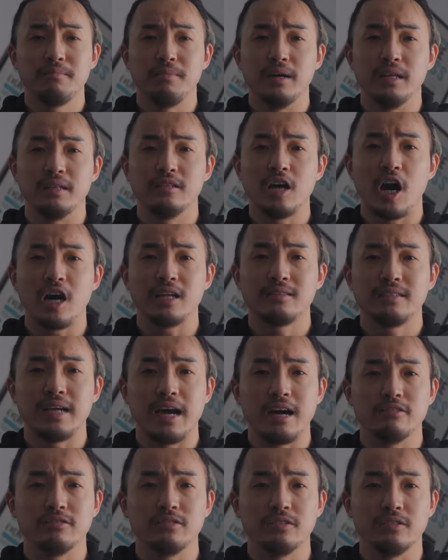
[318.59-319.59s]
but not
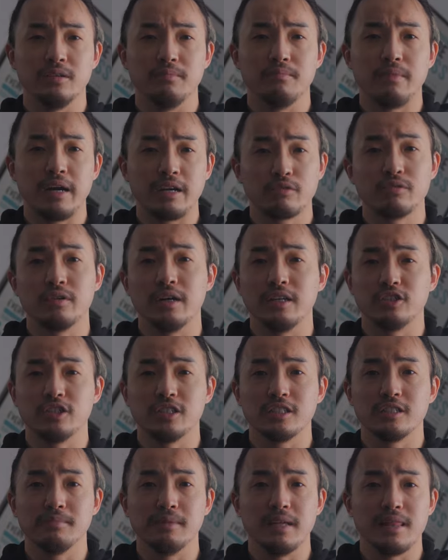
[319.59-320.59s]
down to the micro
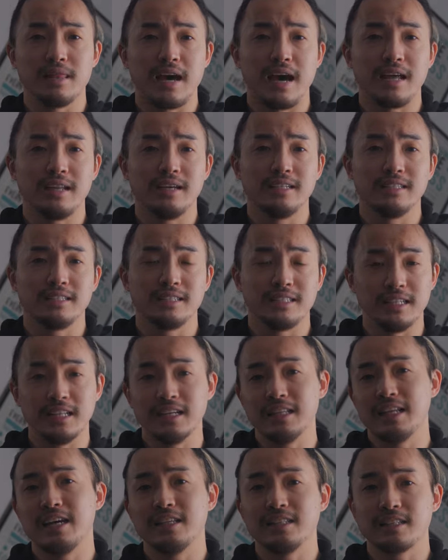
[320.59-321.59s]
adjustment that a
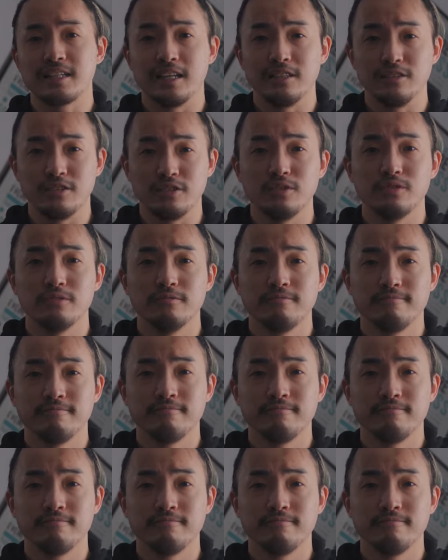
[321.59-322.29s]
cine lens can do.